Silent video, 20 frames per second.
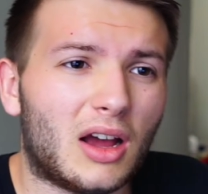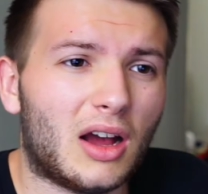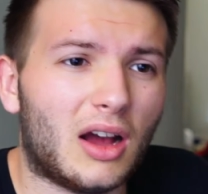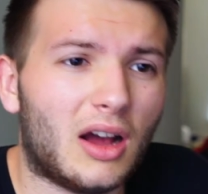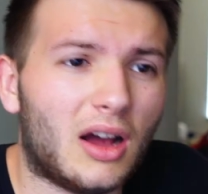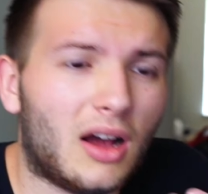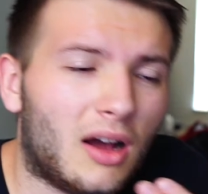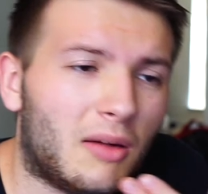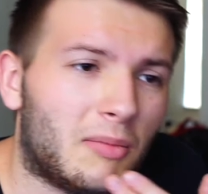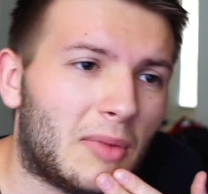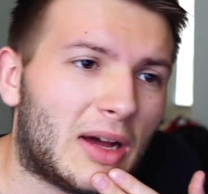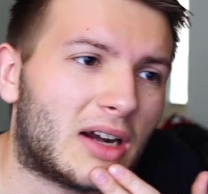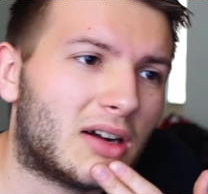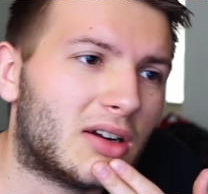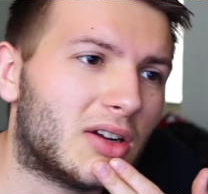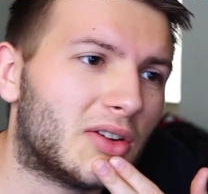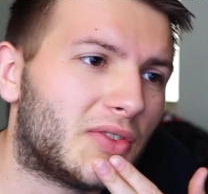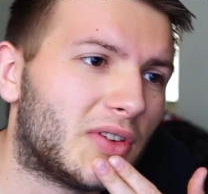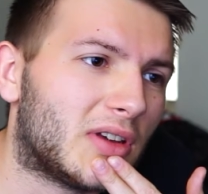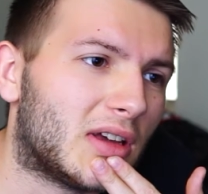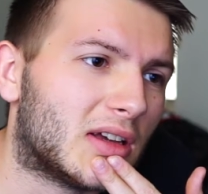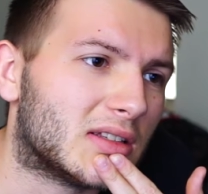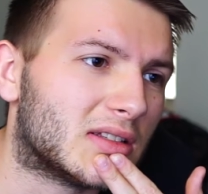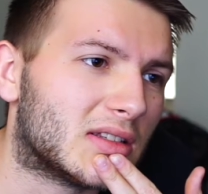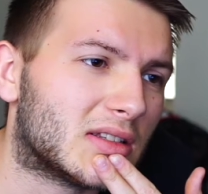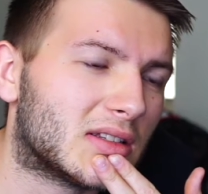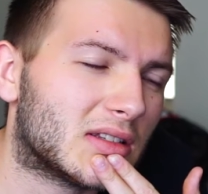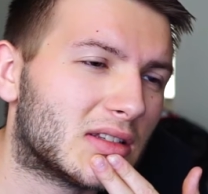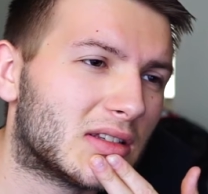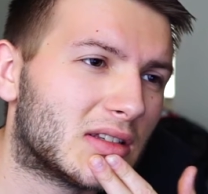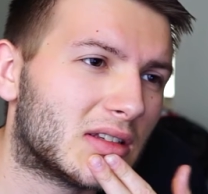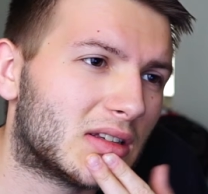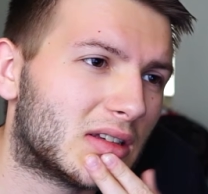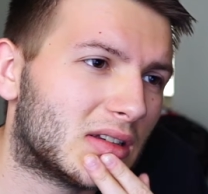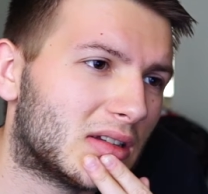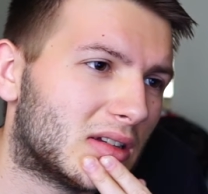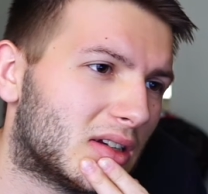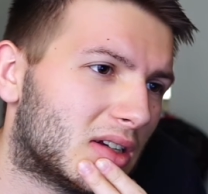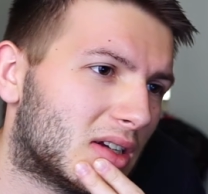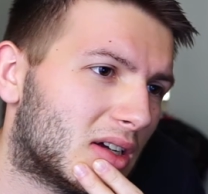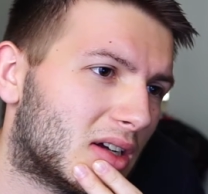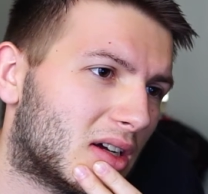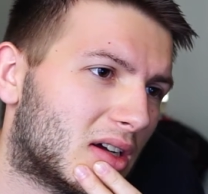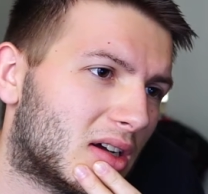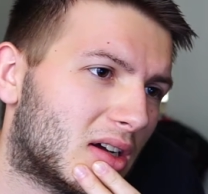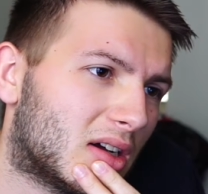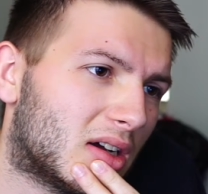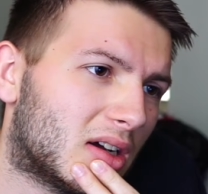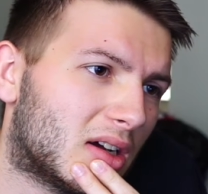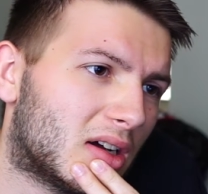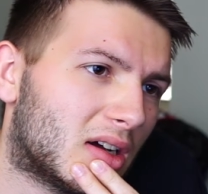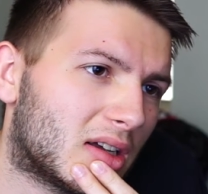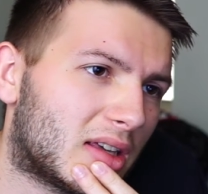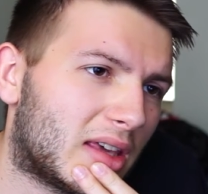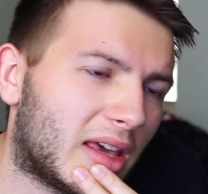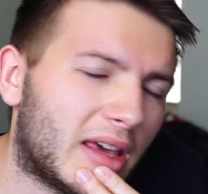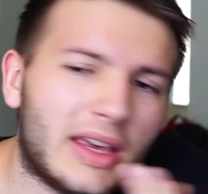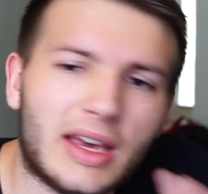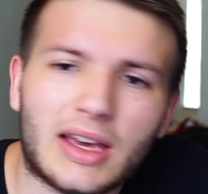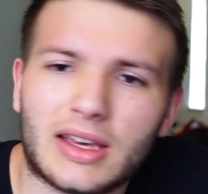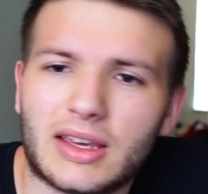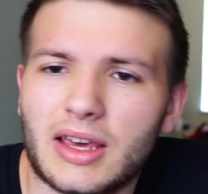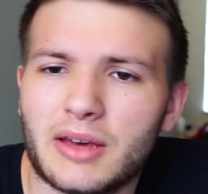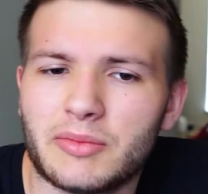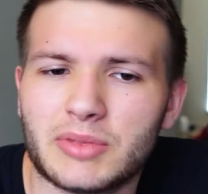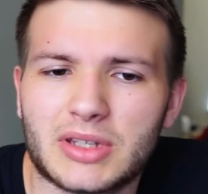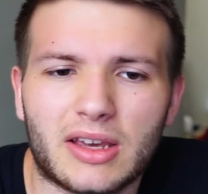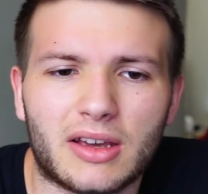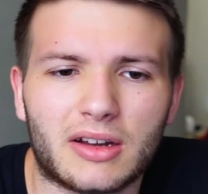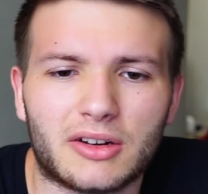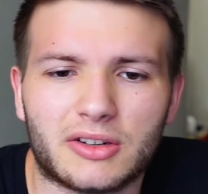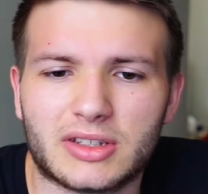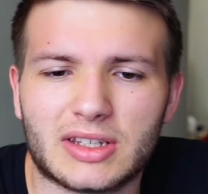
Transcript: I don't know if you guys... yeah, Cam Scanner.